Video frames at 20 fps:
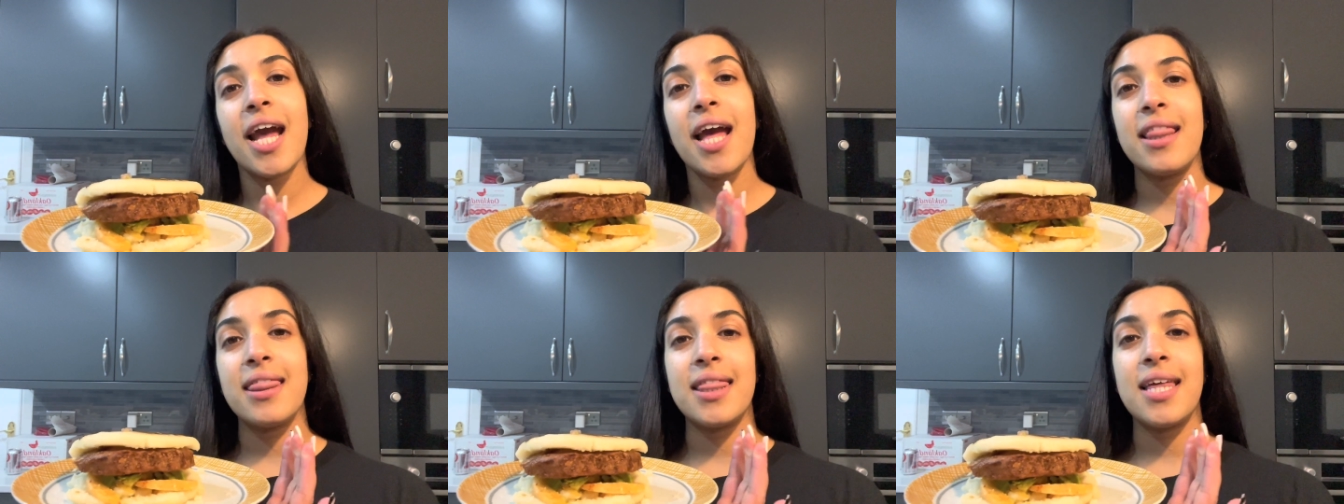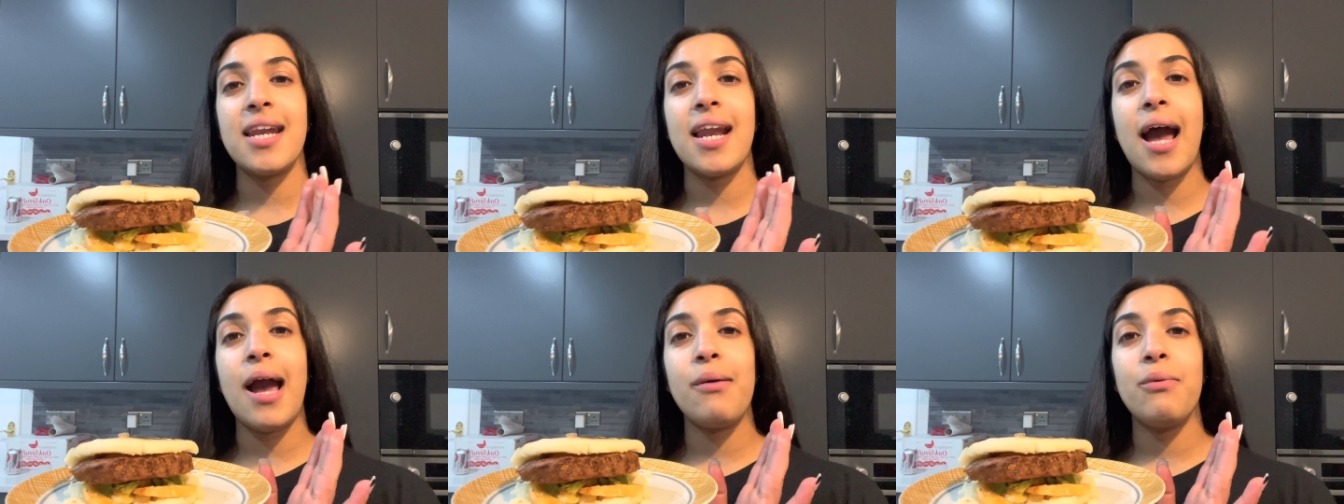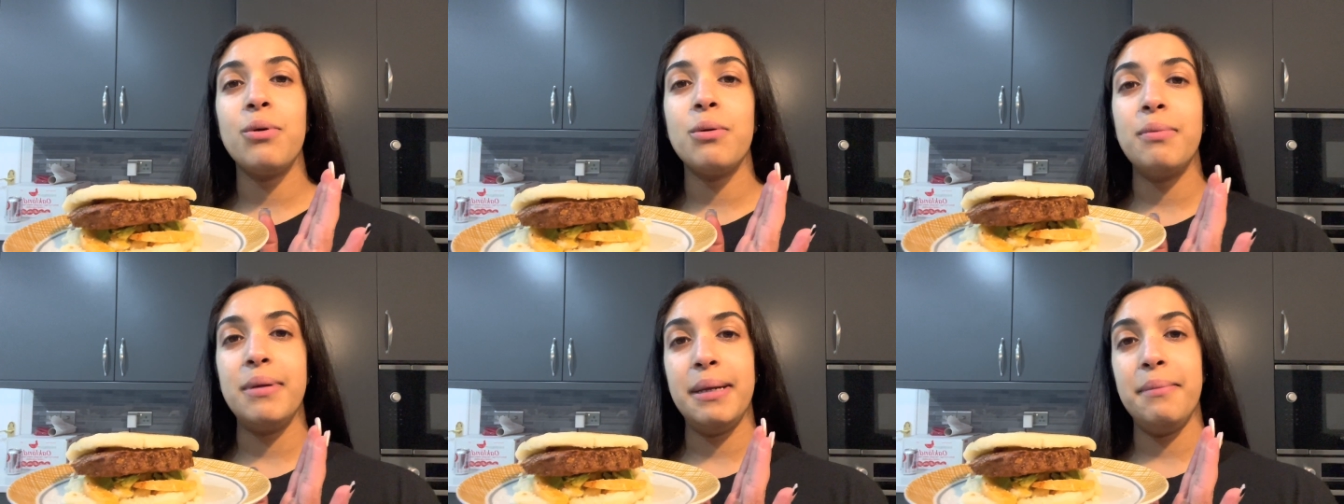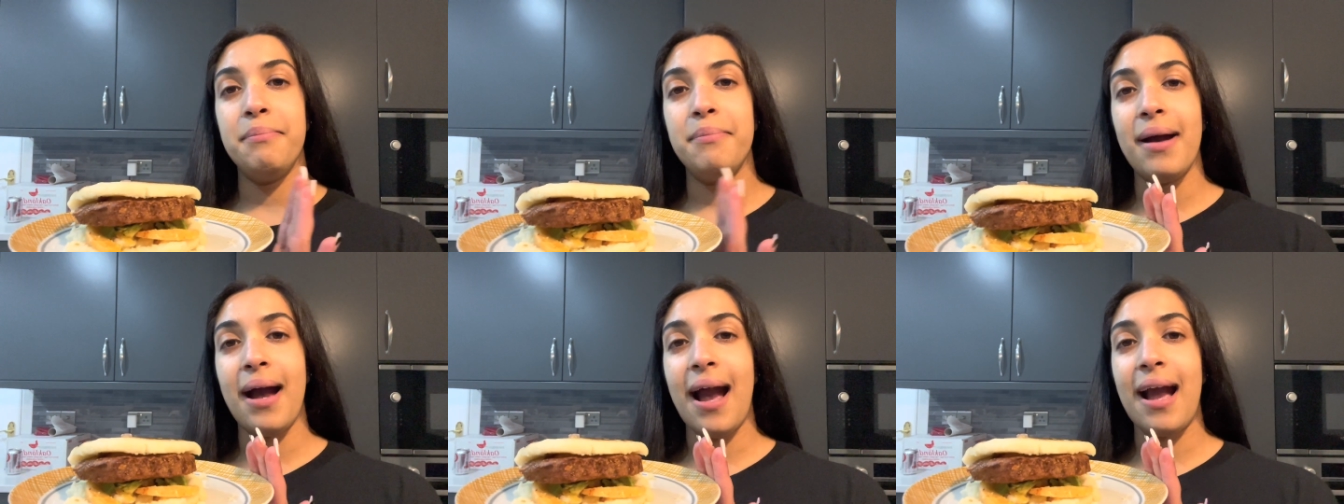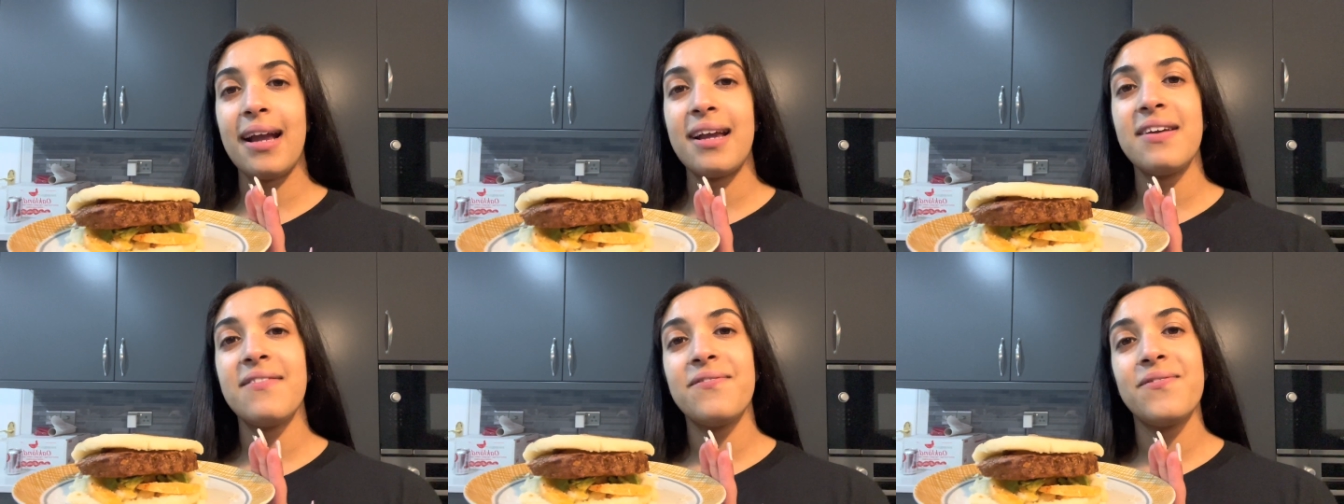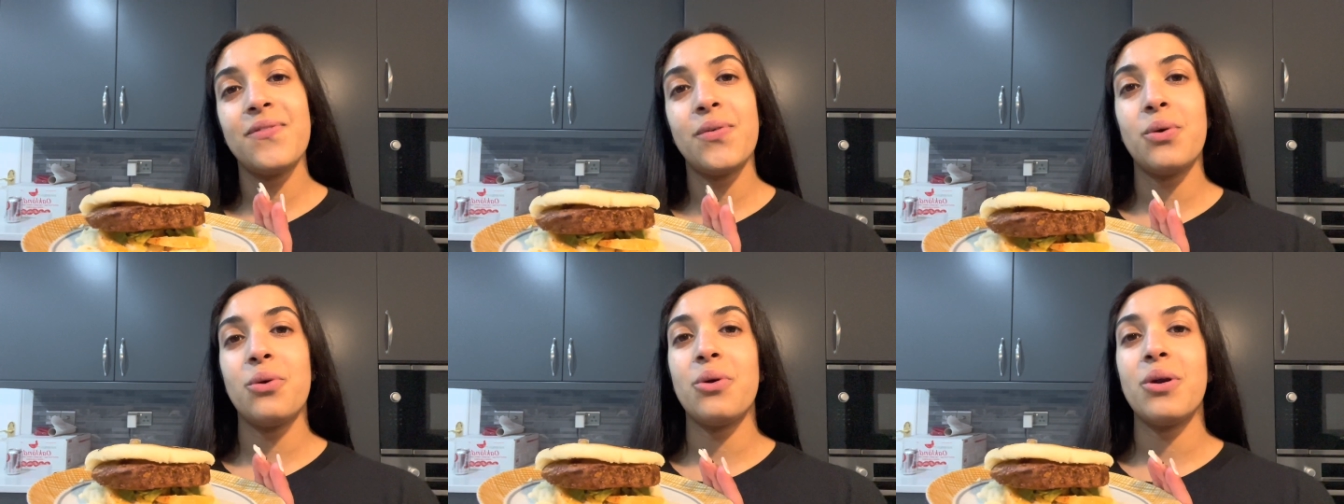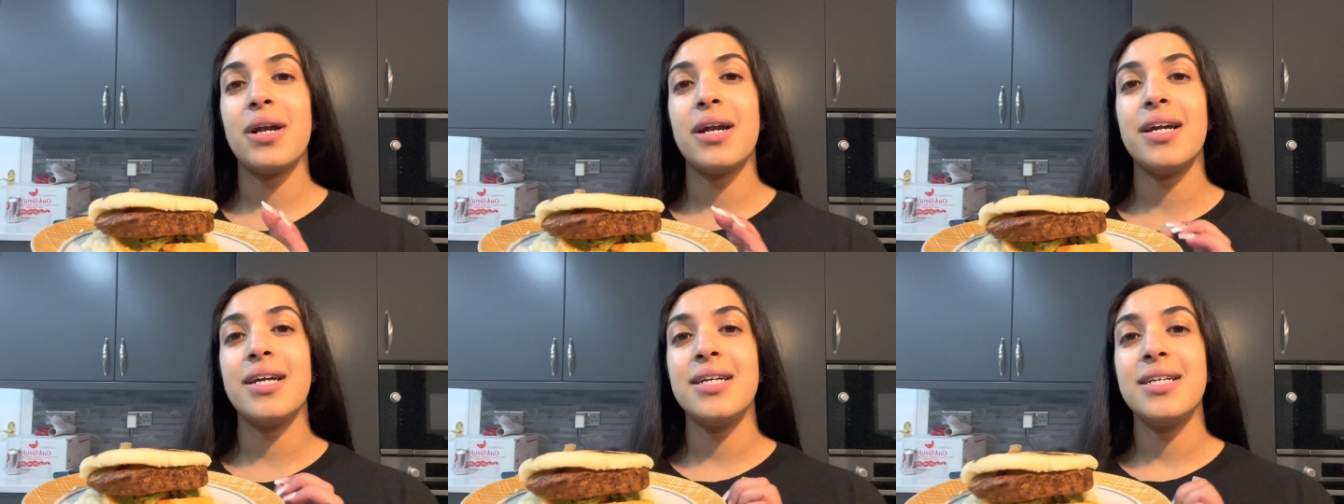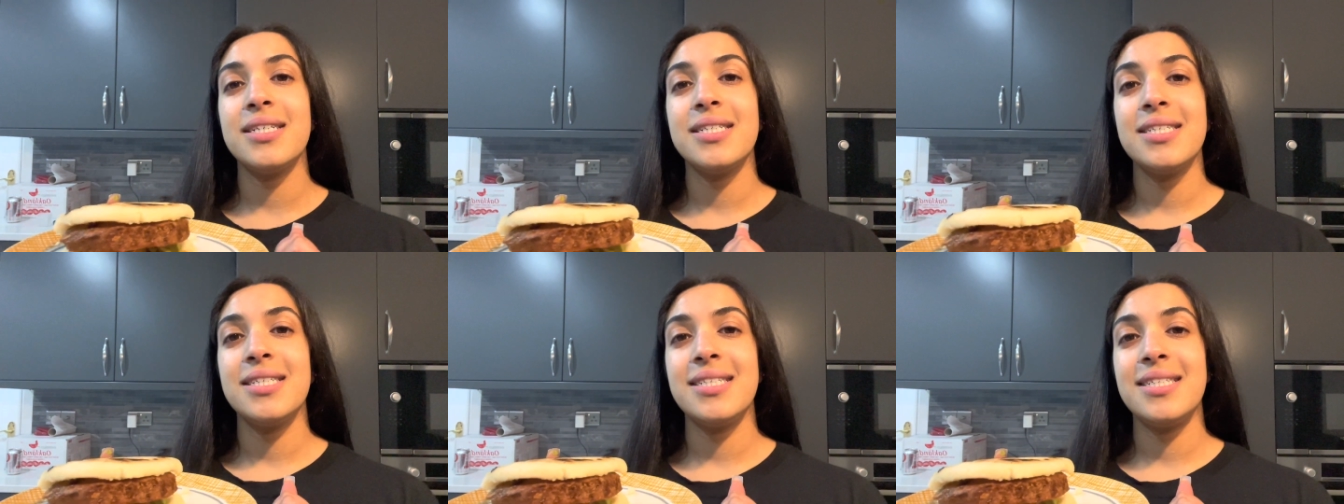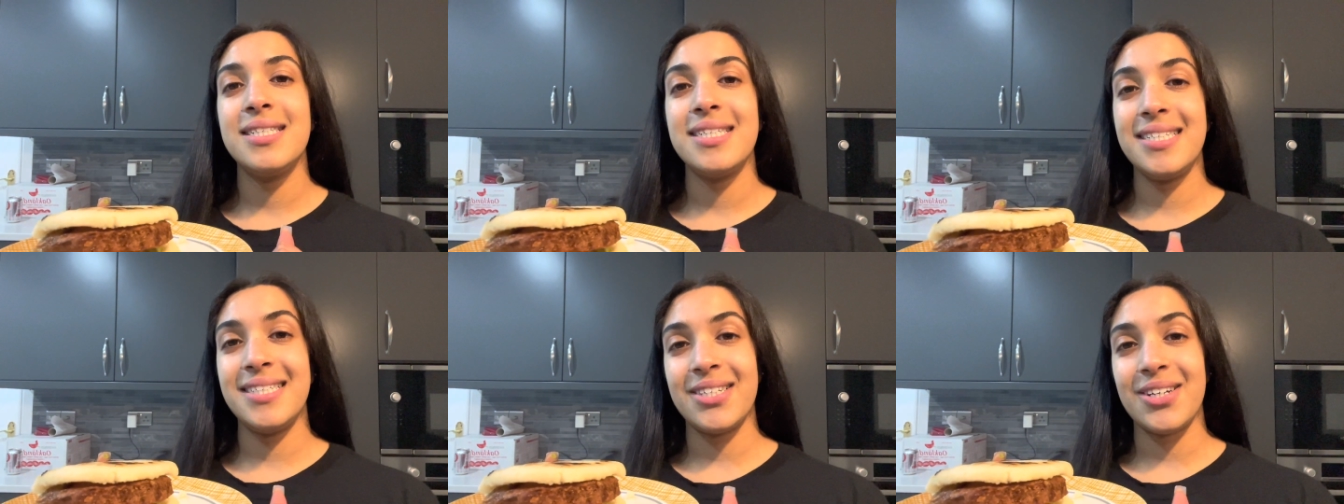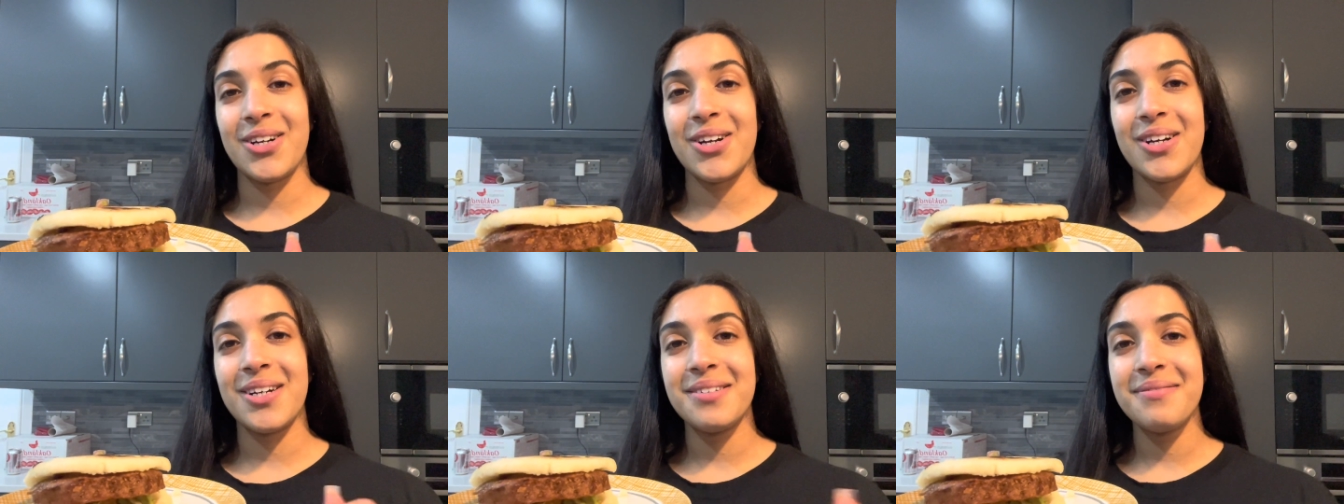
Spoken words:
and then I will be back for dessert.